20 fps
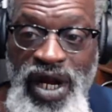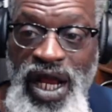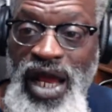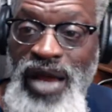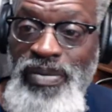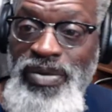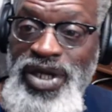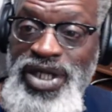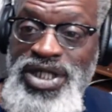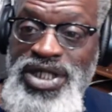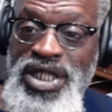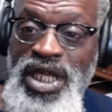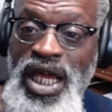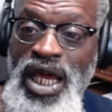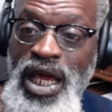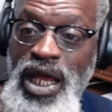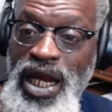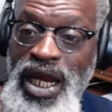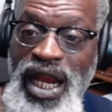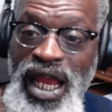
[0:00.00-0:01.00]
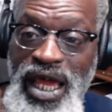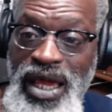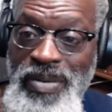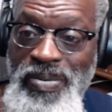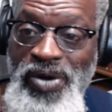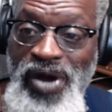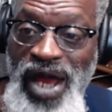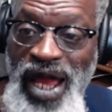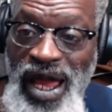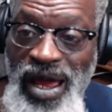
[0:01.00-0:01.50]
how much
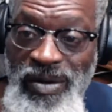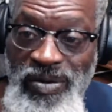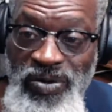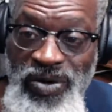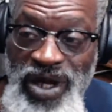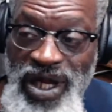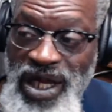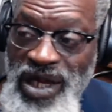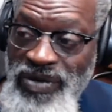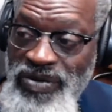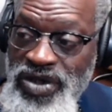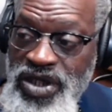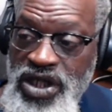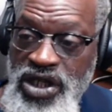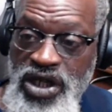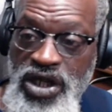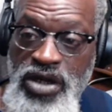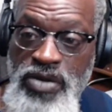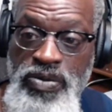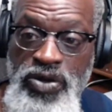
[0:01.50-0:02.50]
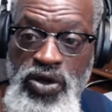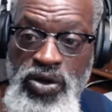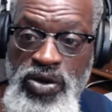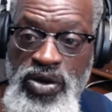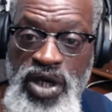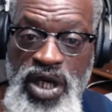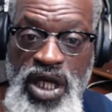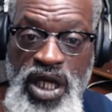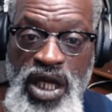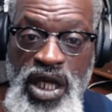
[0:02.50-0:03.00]
labor have we given to the
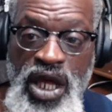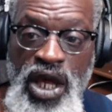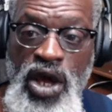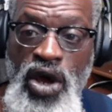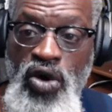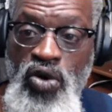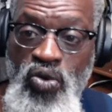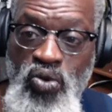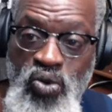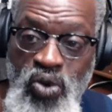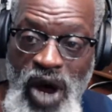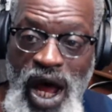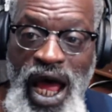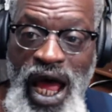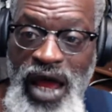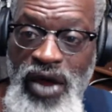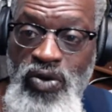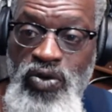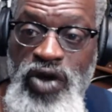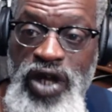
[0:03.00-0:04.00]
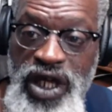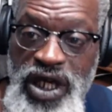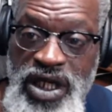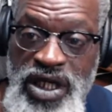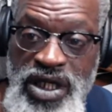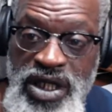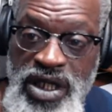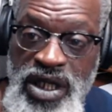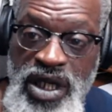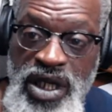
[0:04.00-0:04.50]
community? Why
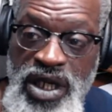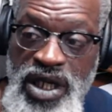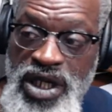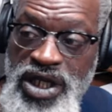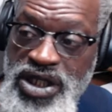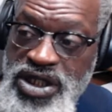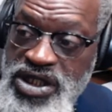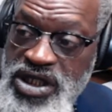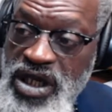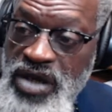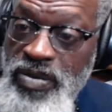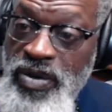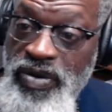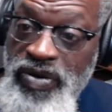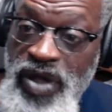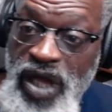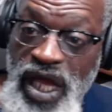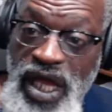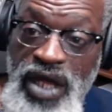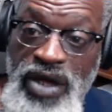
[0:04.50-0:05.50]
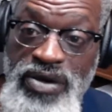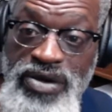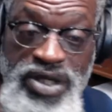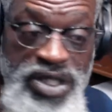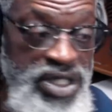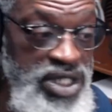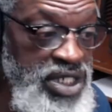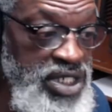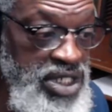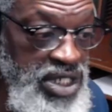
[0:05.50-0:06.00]
wouldn't some of the
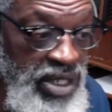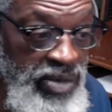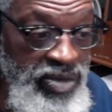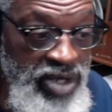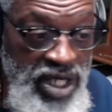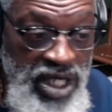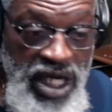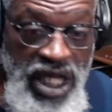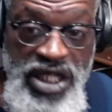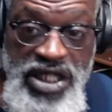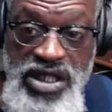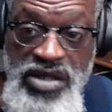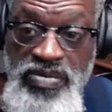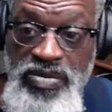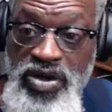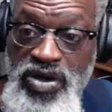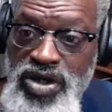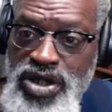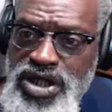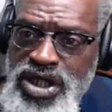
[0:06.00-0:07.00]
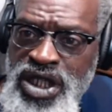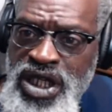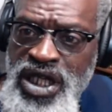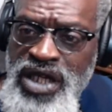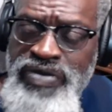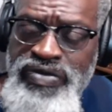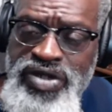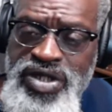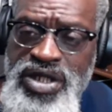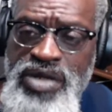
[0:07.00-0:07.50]
elders and some of the nation builders and
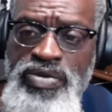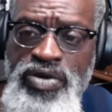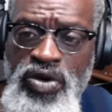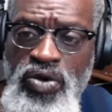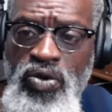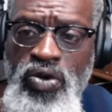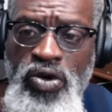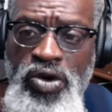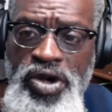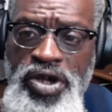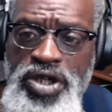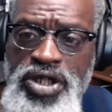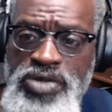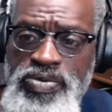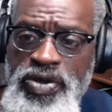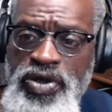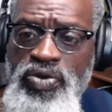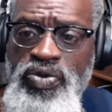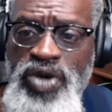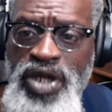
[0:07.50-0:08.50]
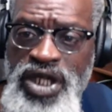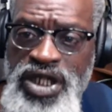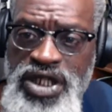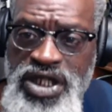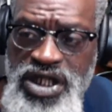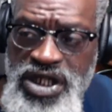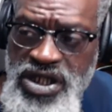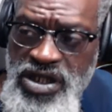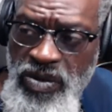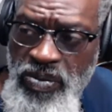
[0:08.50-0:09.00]
even some of the warriors be willing
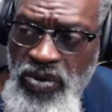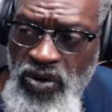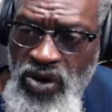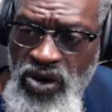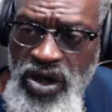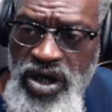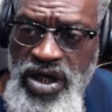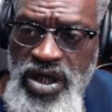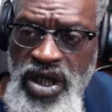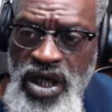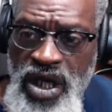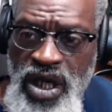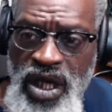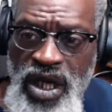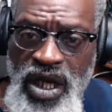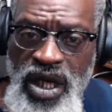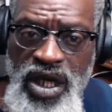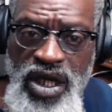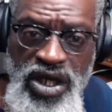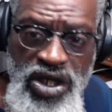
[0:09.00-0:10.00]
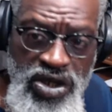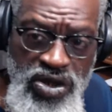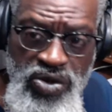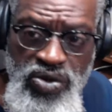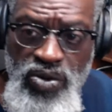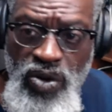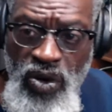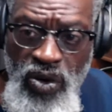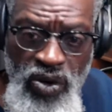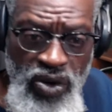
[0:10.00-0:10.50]
to support
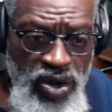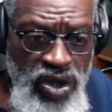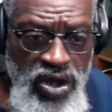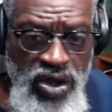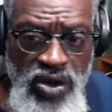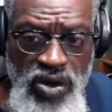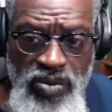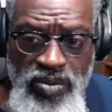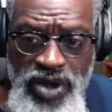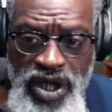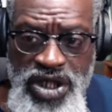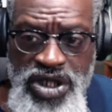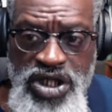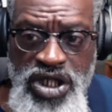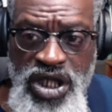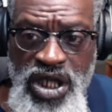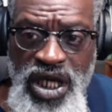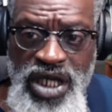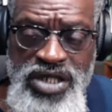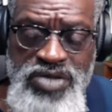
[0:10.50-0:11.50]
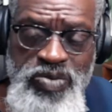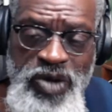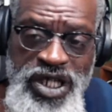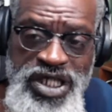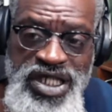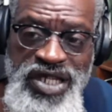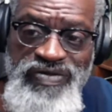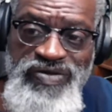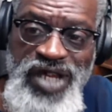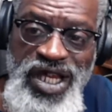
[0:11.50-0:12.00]
you on your mission,
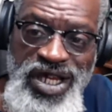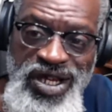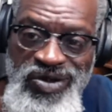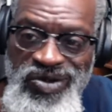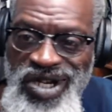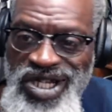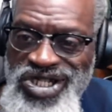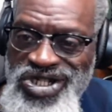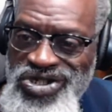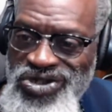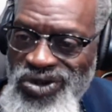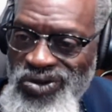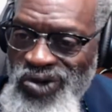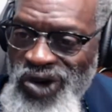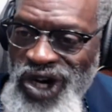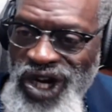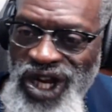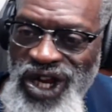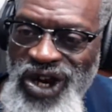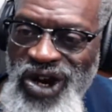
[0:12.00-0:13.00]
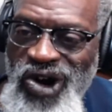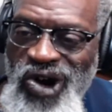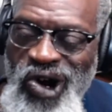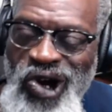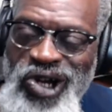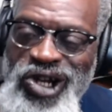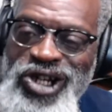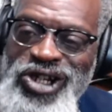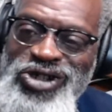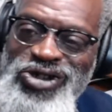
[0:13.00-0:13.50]
especially if they know that you're working
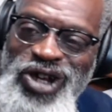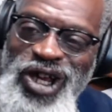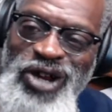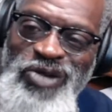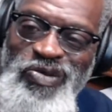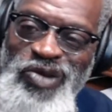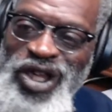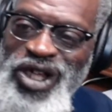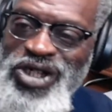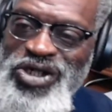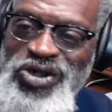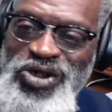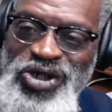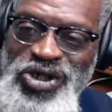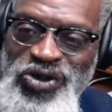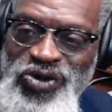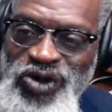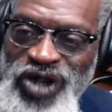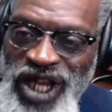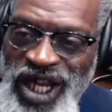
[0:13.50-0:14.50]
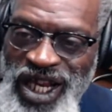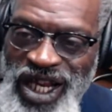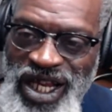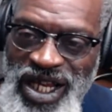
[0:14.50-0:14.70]
hard to try to make sure that you get